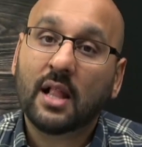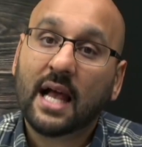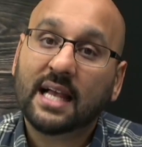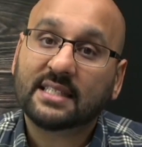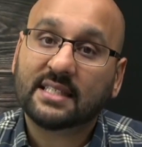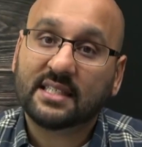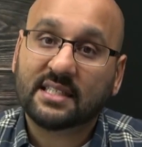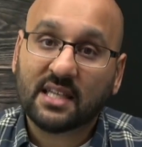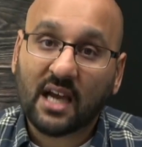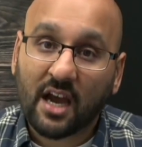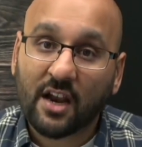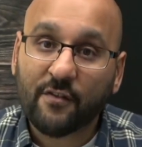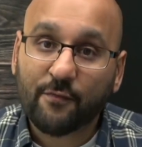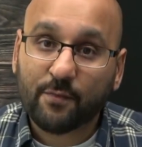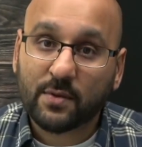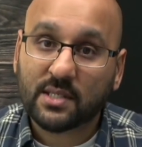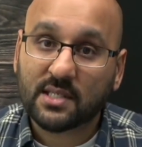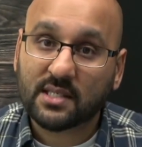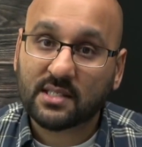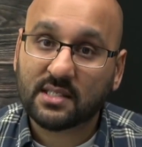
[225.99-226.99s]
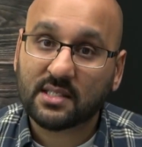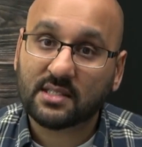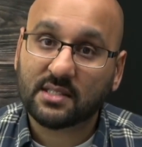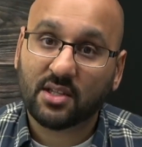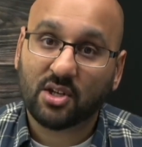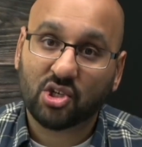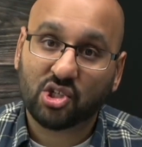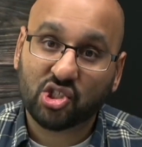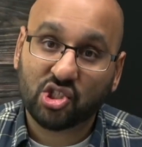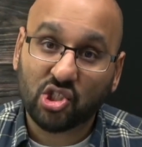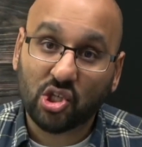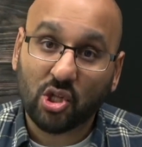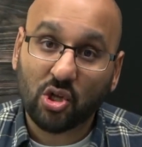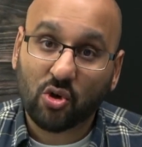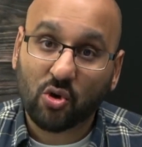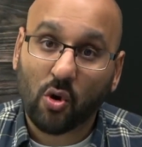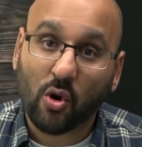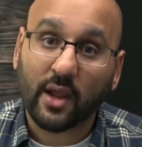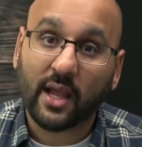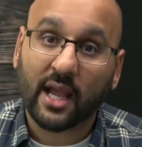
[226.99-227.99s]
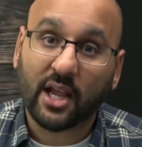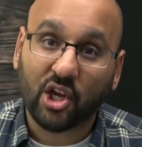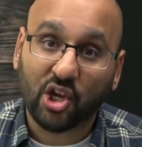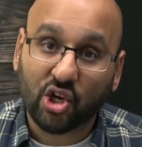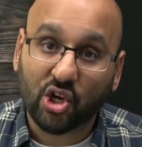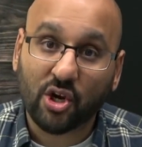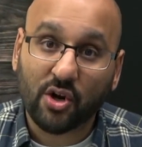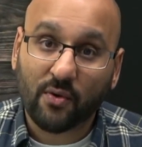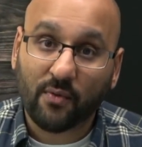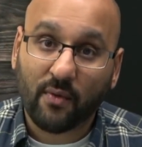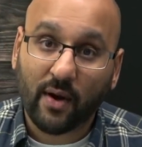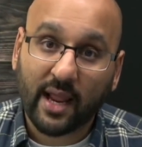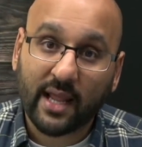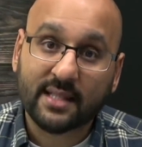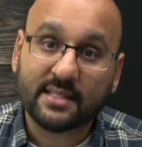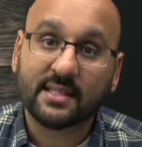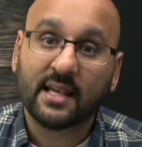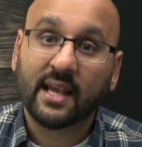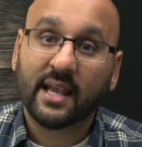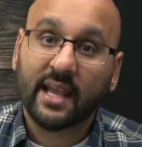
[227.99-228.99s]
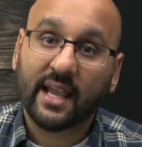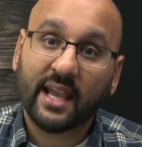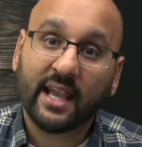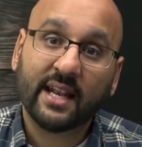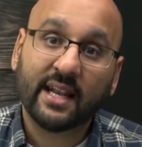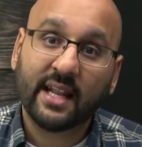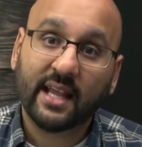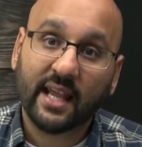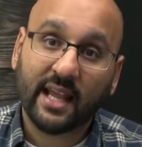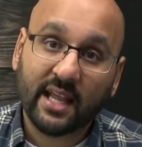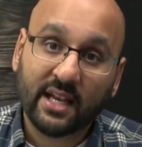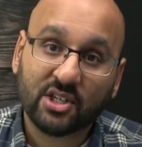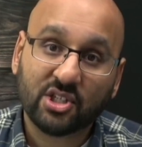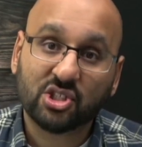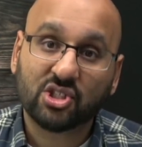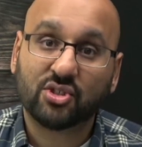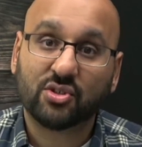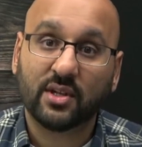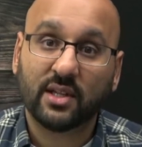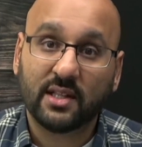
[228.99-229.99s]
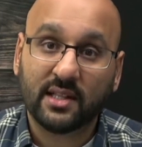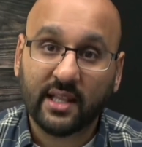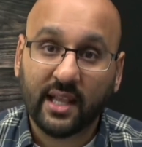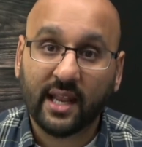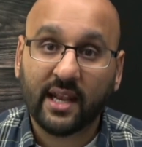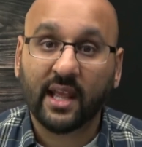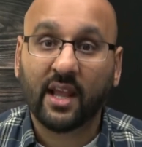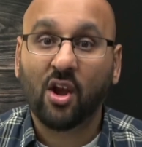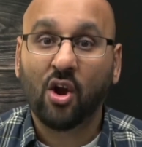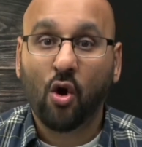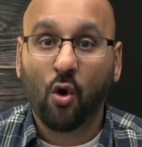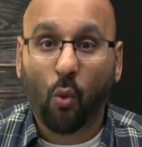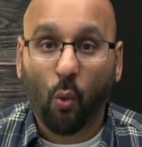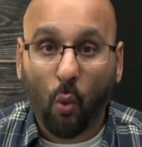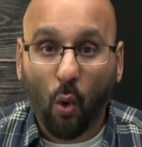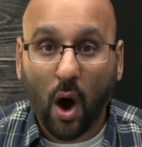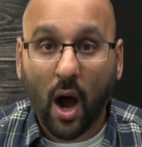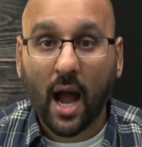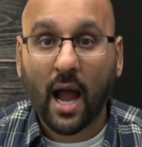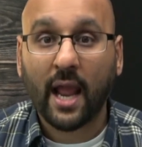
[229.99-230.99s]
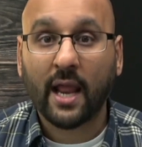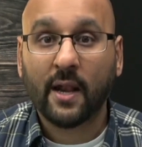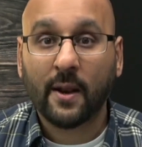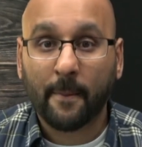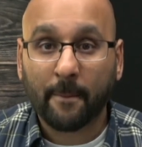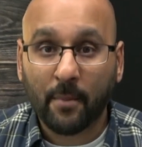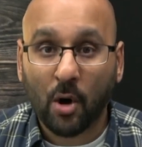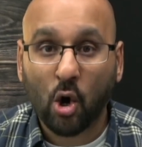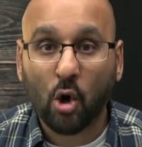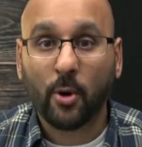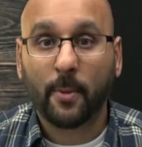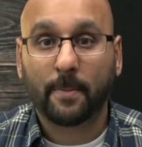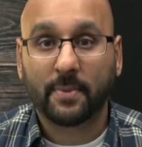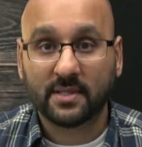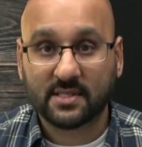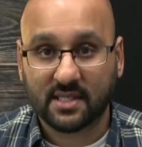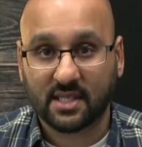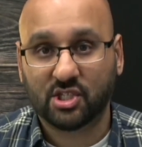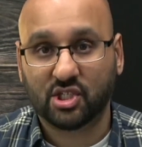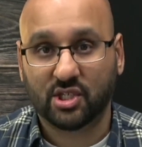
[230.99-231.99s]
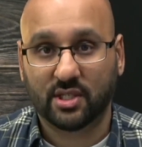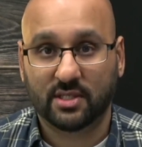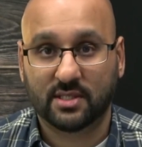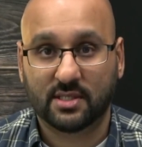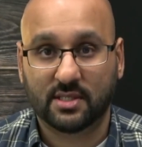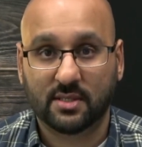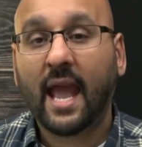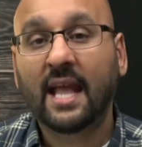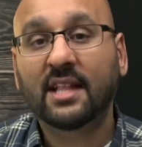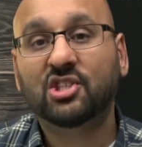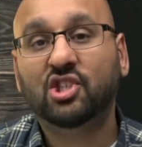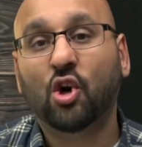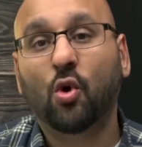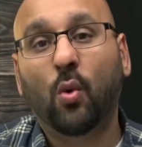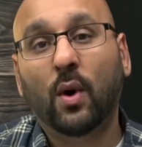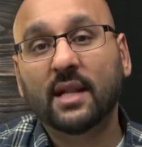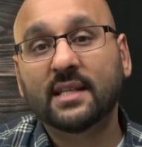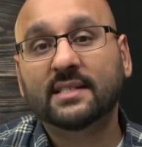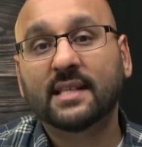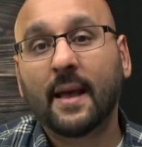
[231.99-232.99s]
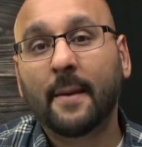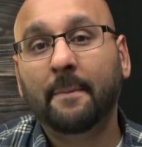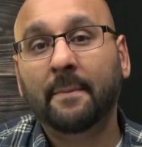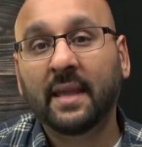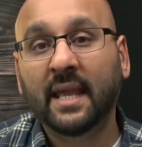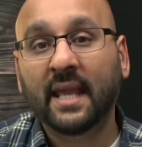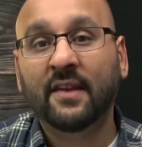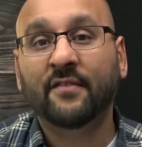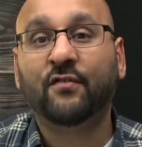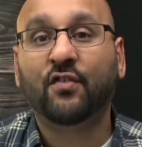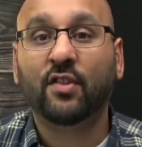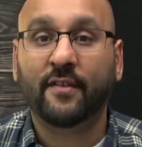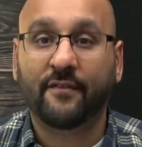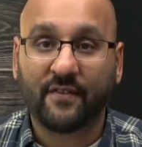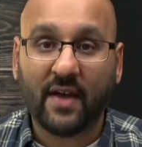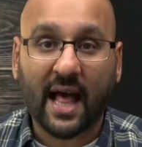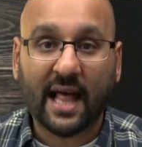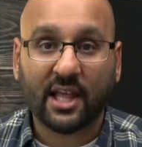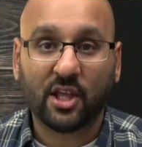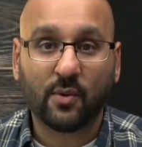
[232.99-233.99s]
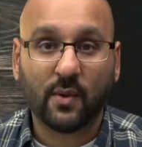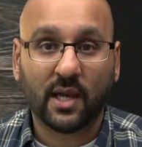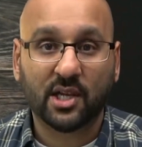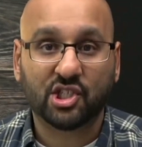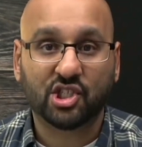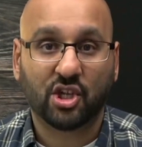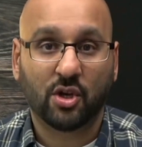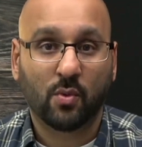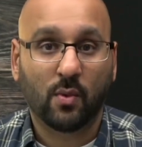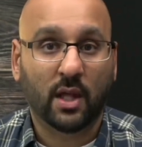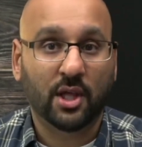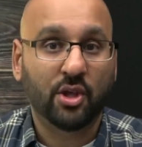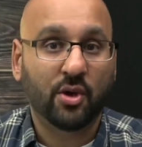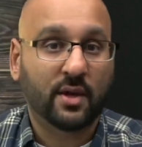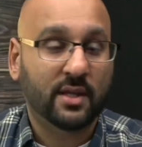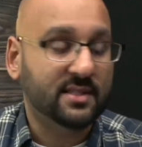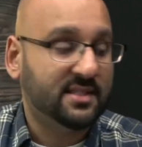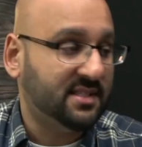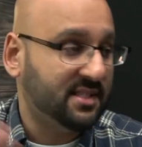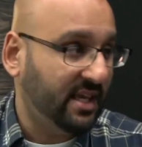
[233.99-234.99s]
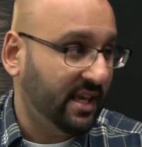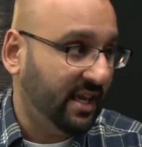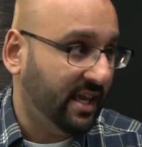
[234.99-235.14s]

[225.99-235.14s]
has a ton of businesses that are still growing at good rates in industry leading wide moat positions. And so, what does that mean for the valuation? Well, you can see